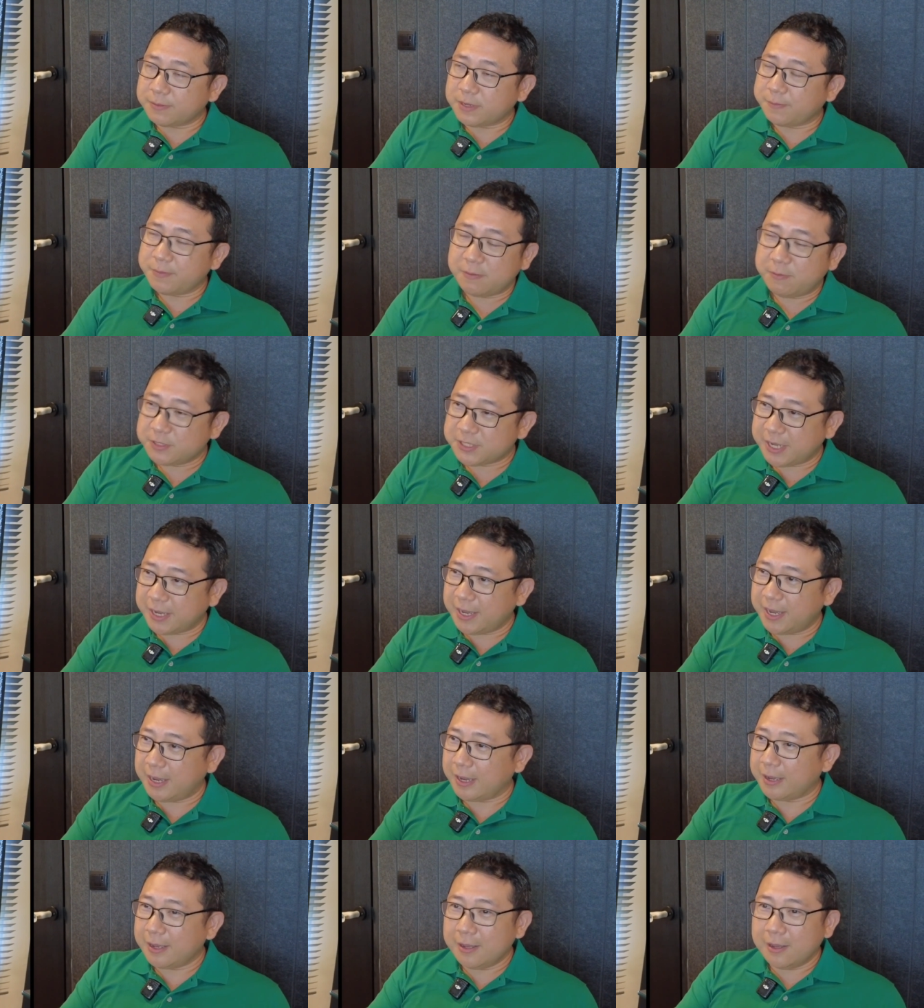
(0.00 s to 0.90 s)
people say,
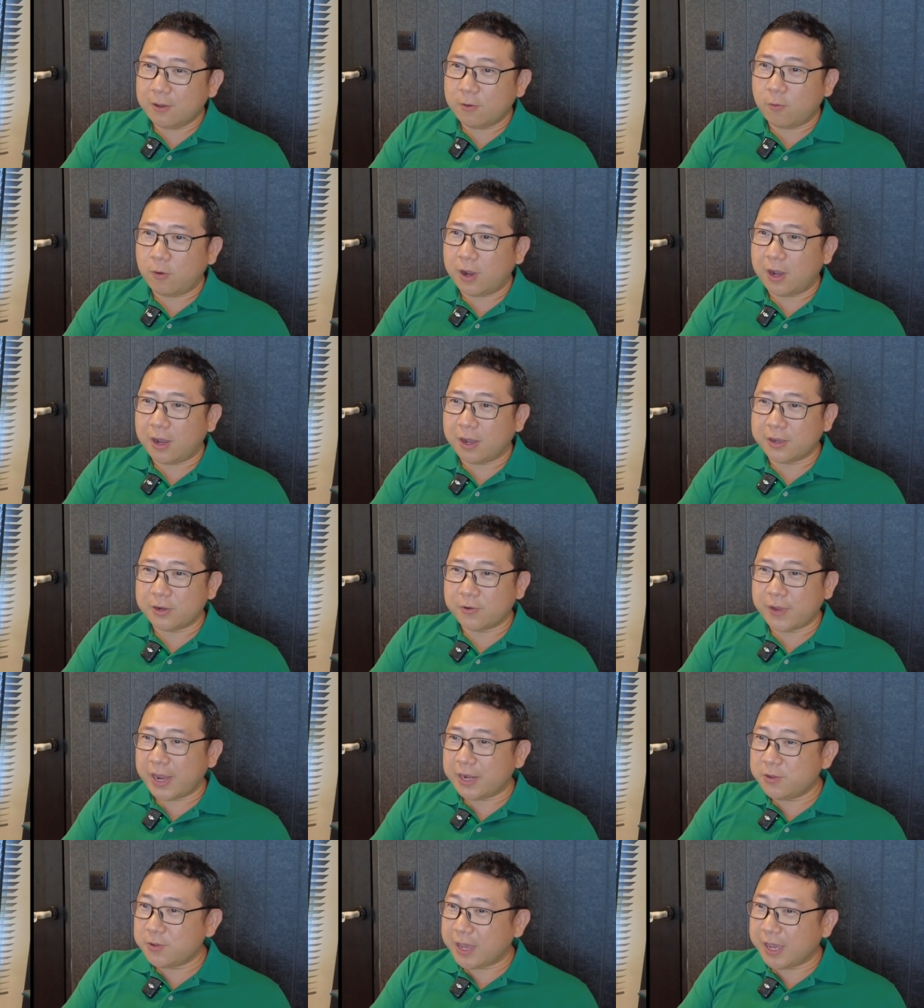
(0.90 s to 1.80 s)
hey,
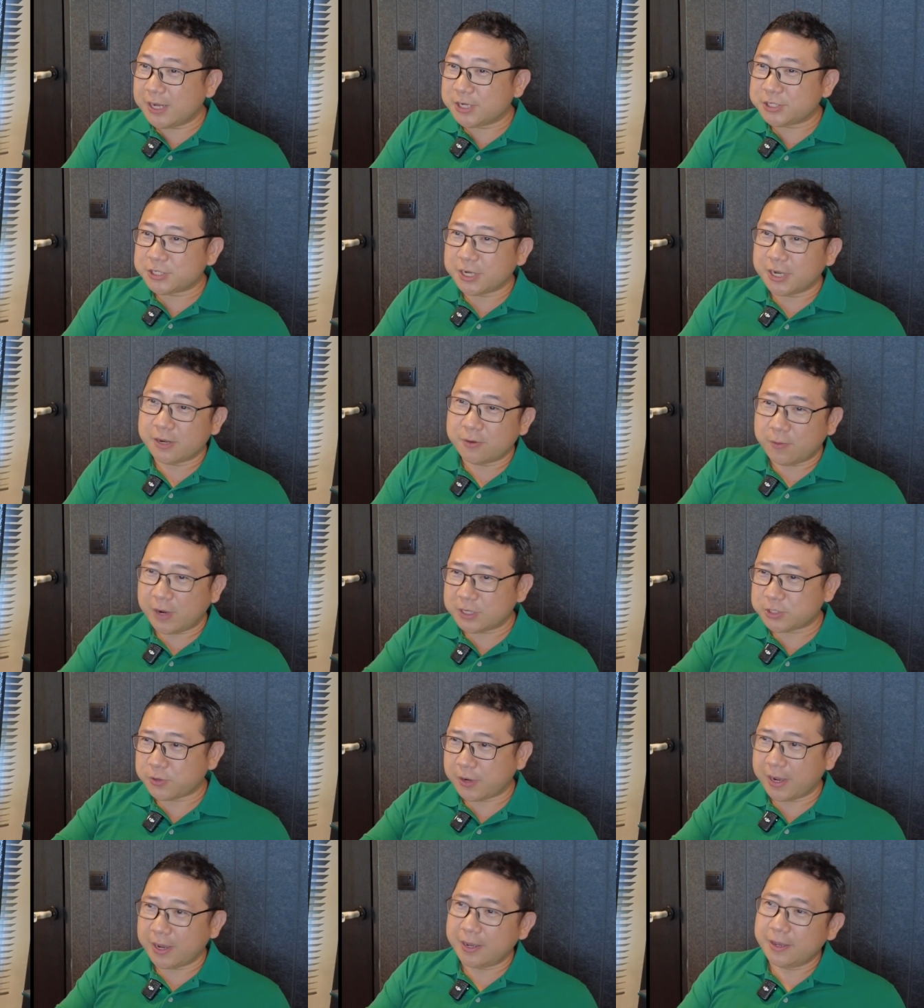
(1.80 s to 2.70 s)
education, why
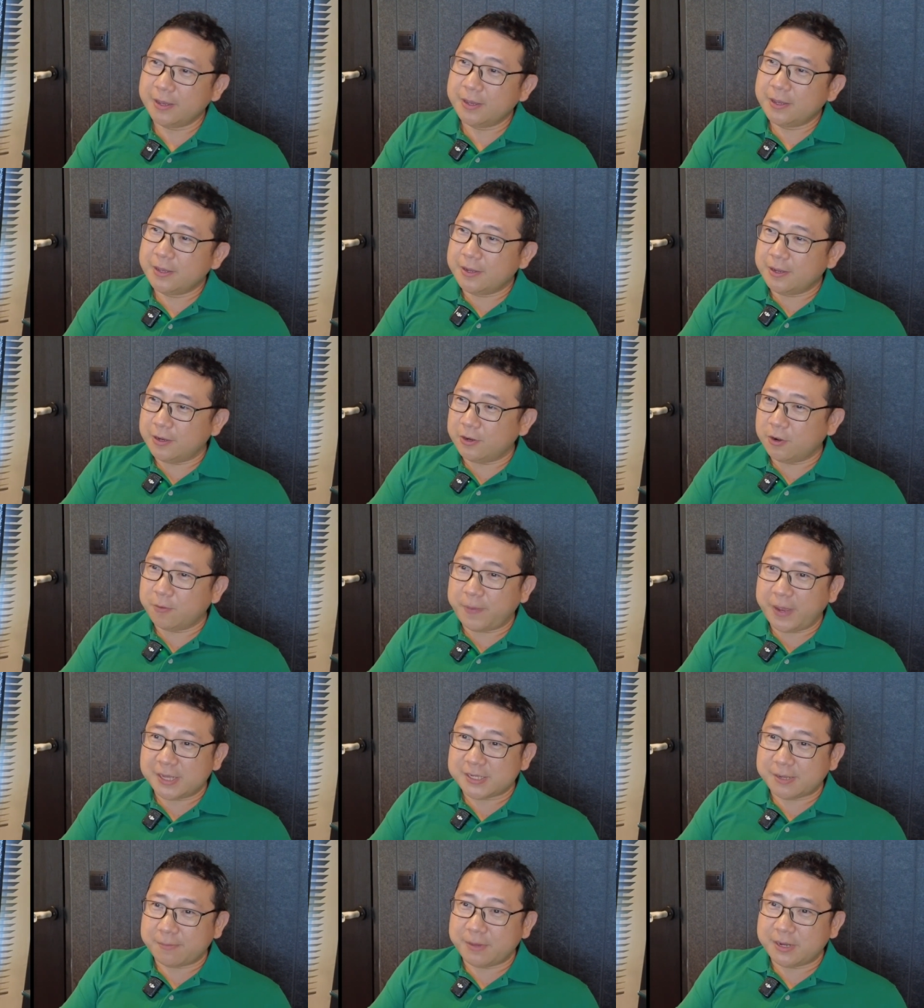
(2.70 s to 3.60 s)
should I,
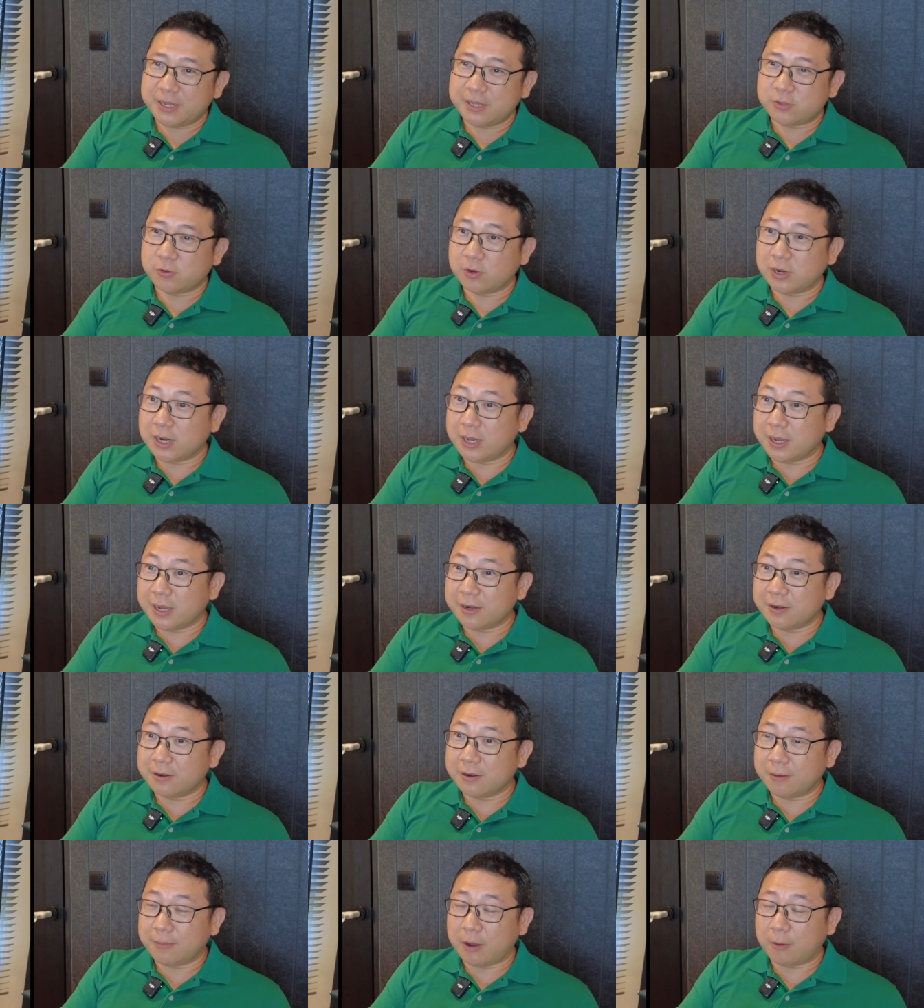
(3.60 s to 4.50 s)
pay somebody to
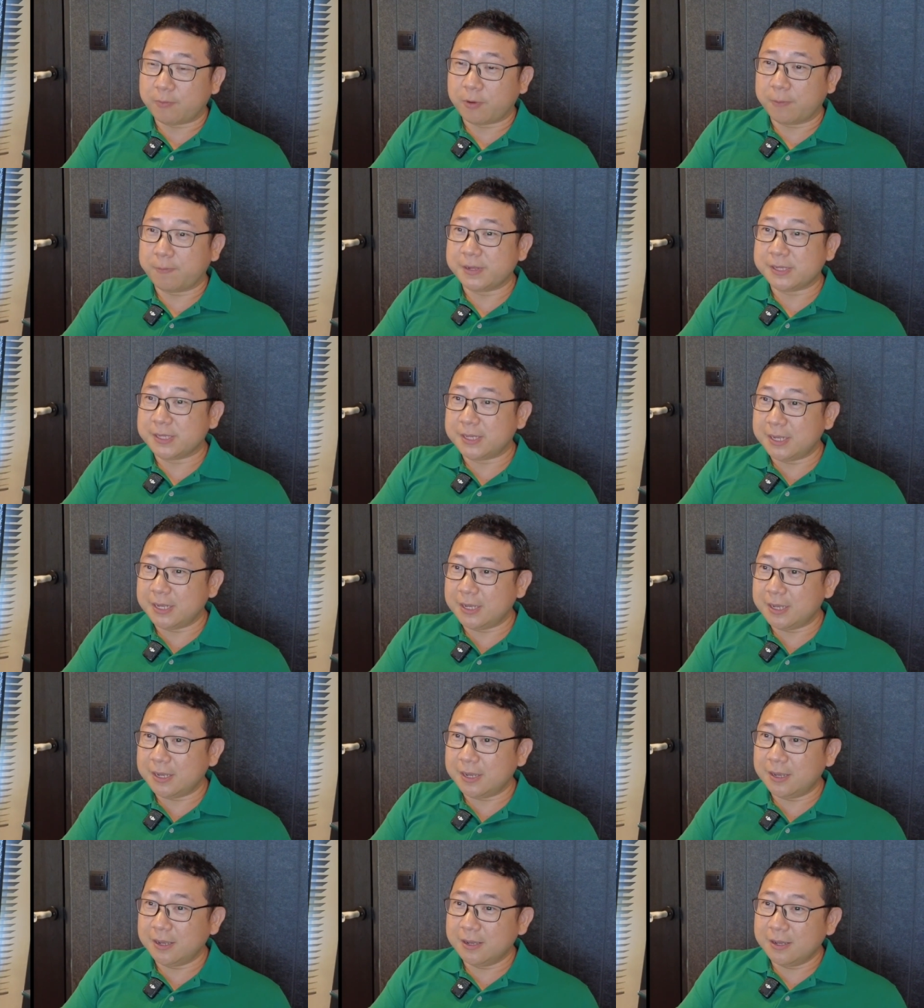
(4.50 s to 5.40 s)
learn about
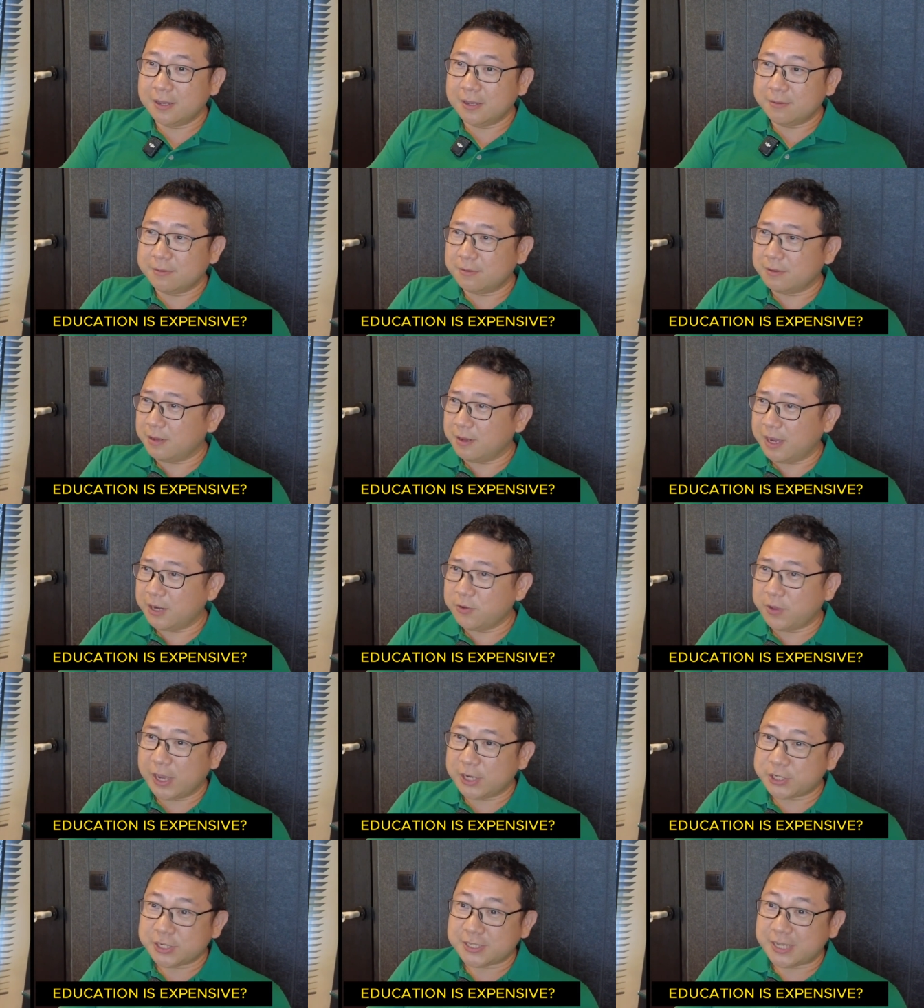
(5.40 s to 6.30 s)
property?
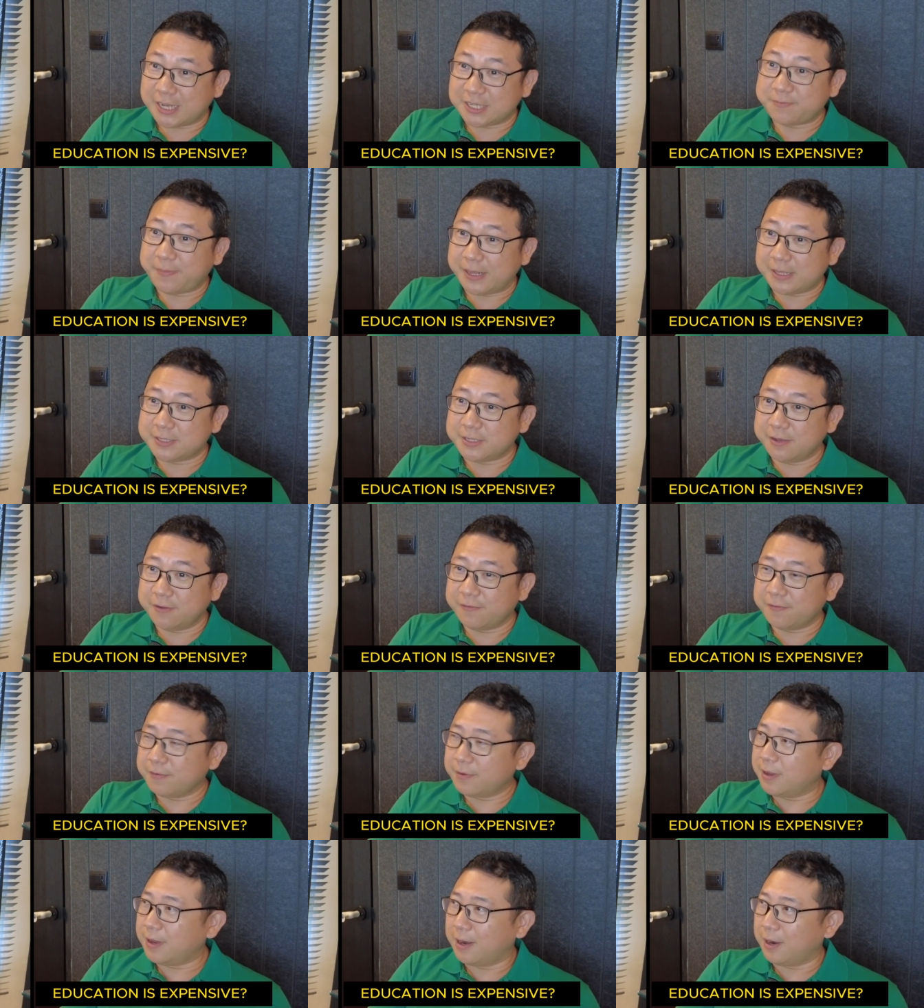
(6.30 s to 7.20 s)
Education is
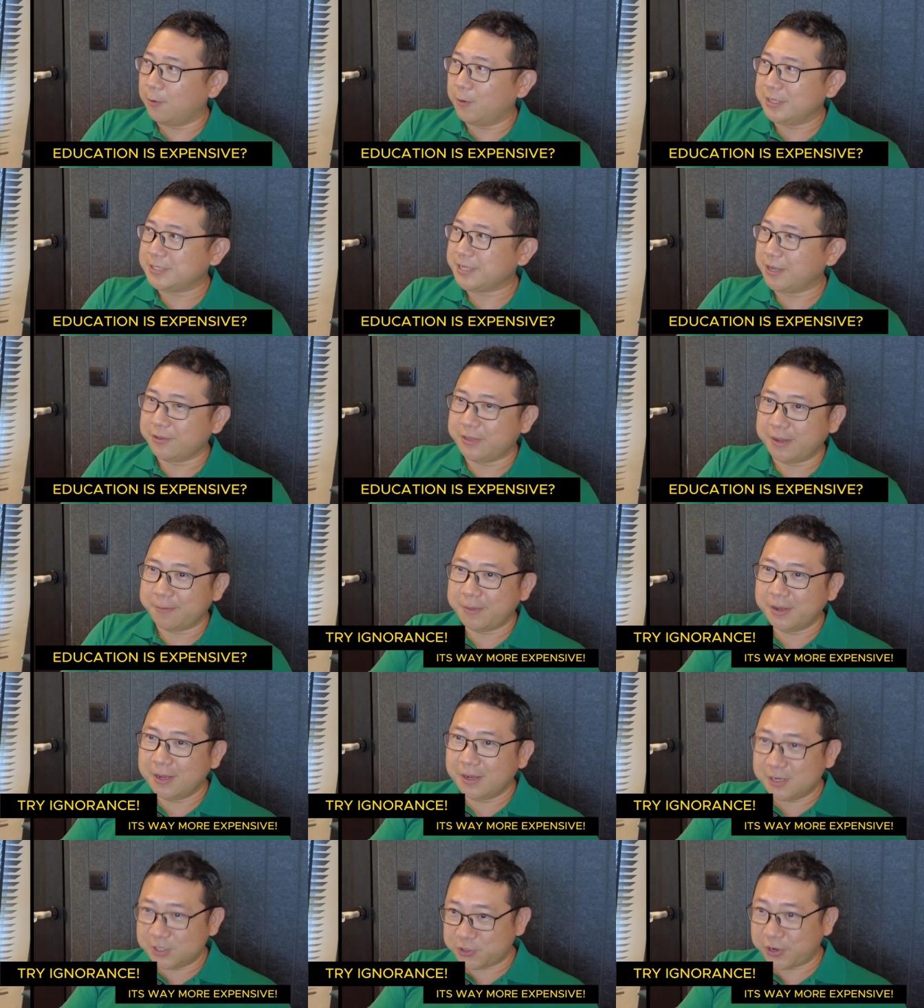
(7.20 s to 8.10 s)
expensive. I always tell them,
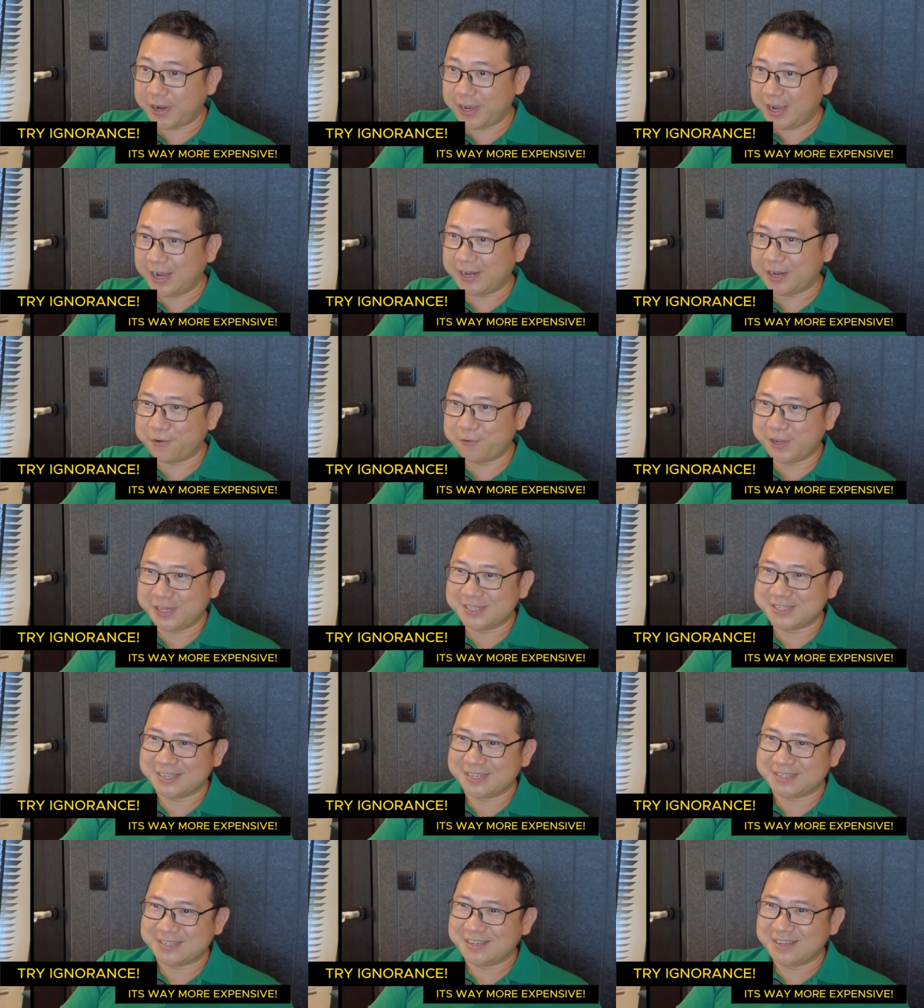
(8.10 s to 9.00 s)
try
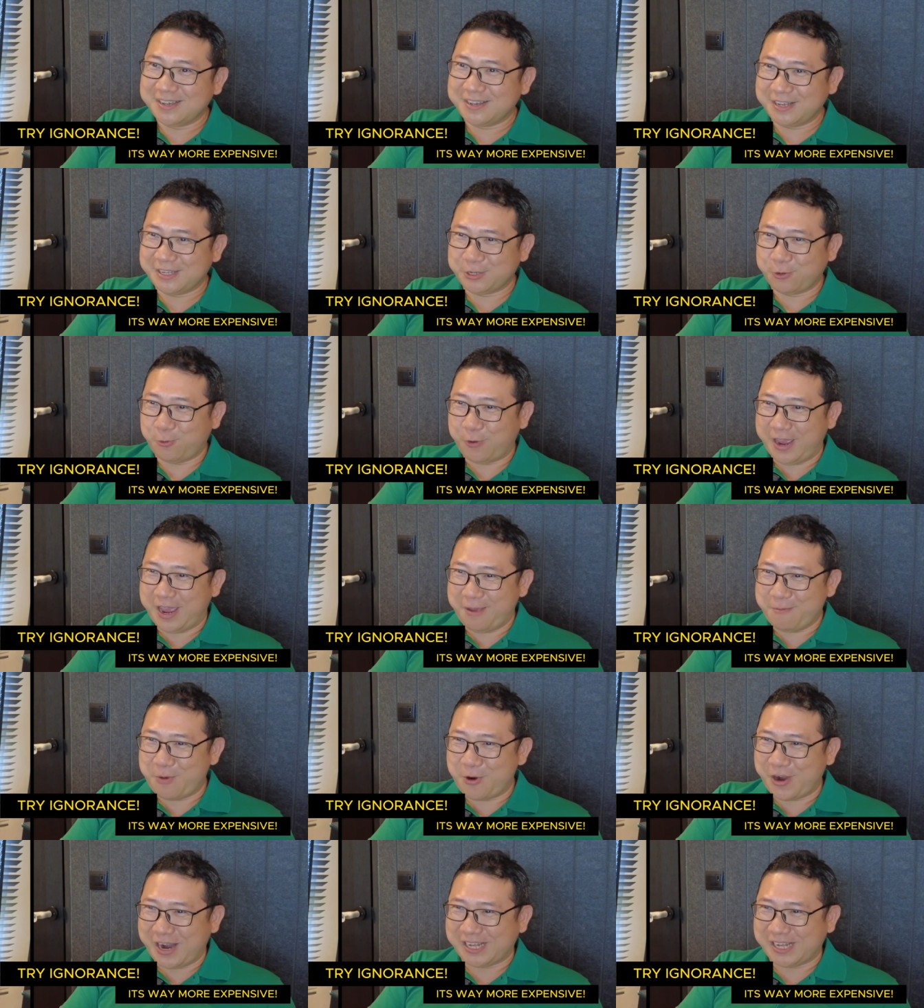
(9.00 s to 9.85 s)
ignorance. It's way more